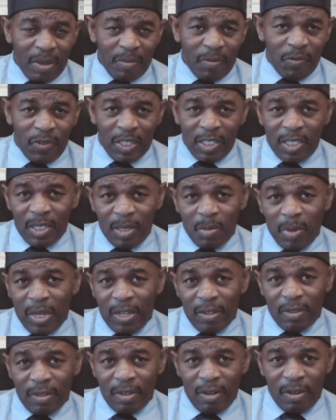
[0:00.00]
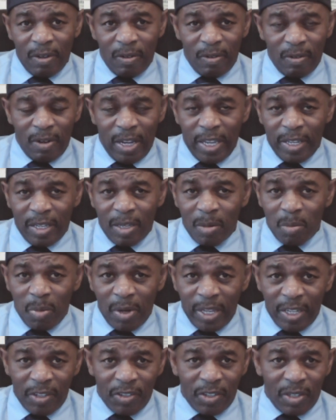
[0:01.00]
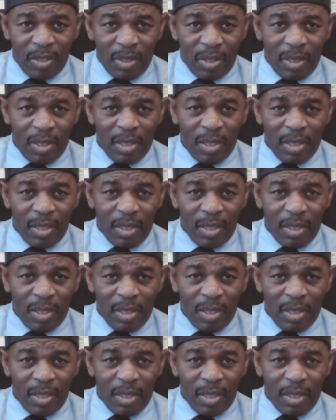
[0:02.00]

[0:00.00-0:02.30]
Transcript: fussing about her light complexion.